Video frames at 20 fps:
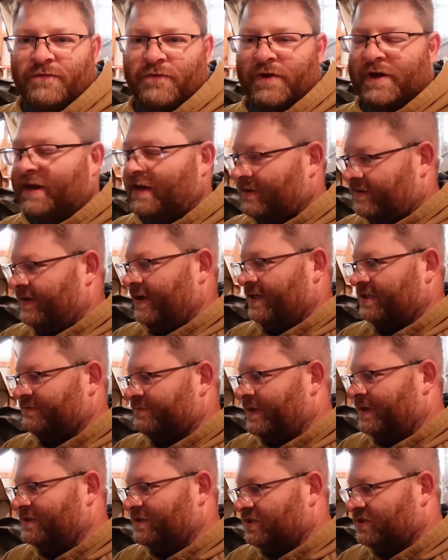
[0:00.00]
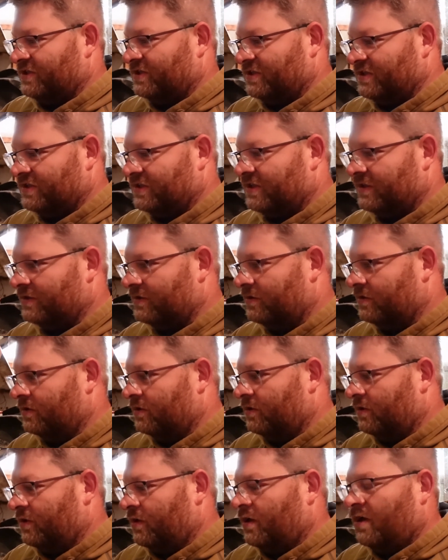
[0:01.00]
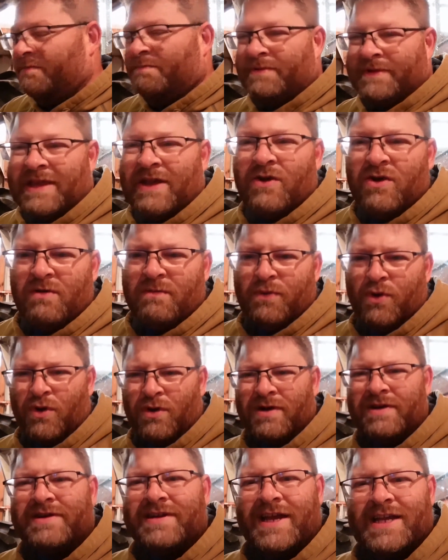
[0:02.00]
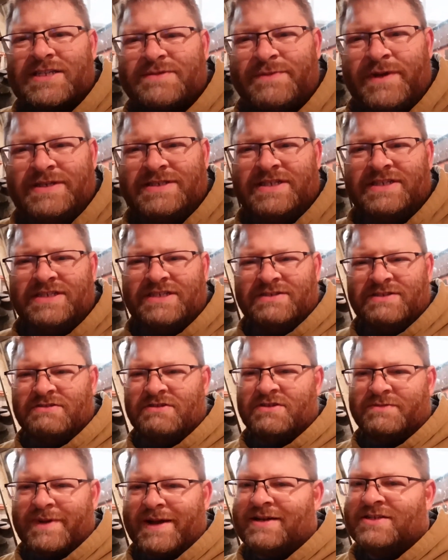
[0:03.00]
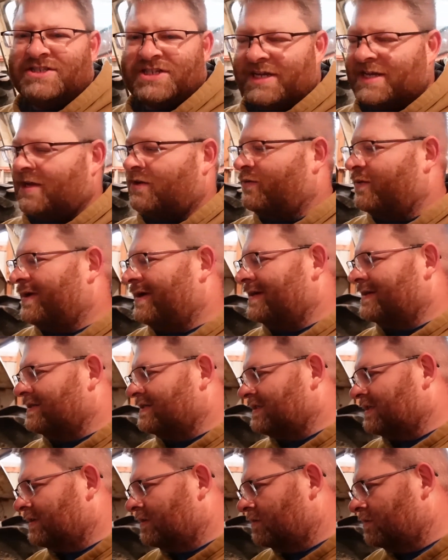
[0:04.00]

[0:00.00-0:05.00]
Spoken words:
reading text messages, but they were important text messages. It was about chicken wings.